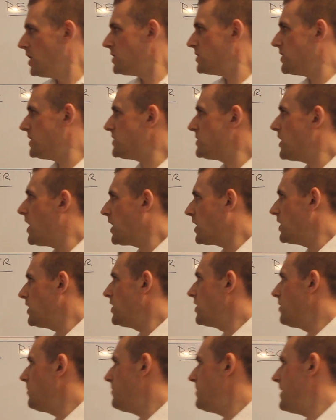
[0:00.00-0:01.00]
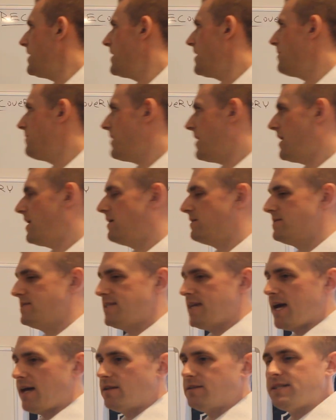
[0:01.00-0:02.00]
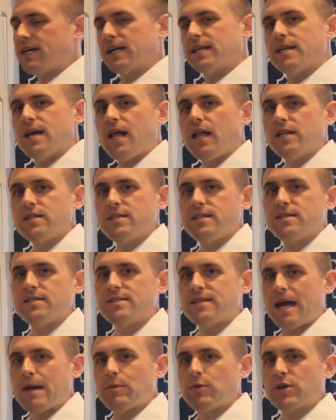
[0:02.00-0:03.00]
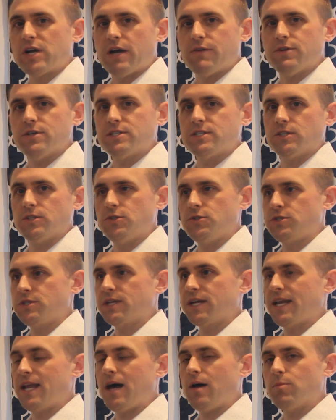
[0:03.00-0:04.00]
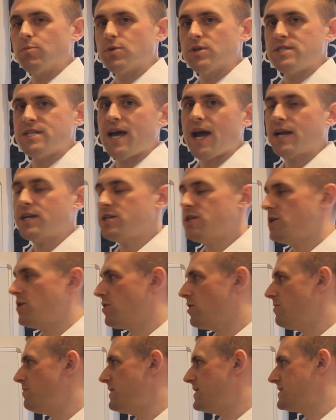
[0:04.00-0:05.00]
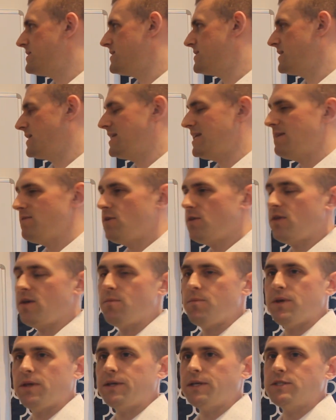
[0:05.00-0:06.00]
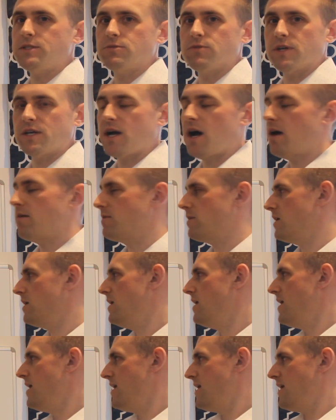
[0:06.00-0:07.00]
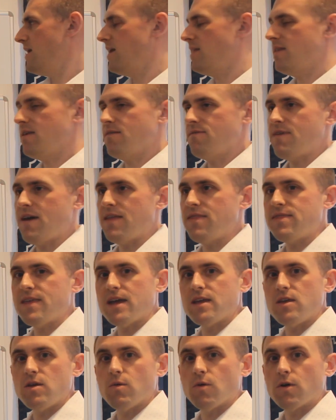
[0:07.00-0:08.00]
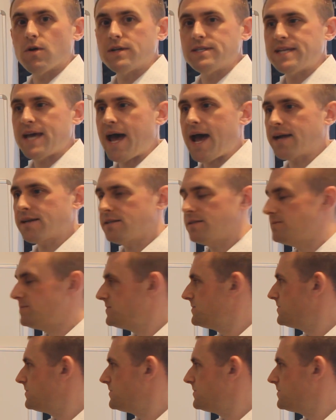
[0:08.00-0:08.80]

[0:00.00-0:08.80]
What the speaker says: So let's talk a little bit about how Dell Technologies cyber recovery solution can help protect your business and give you the ability to recover in the event that you are attacked.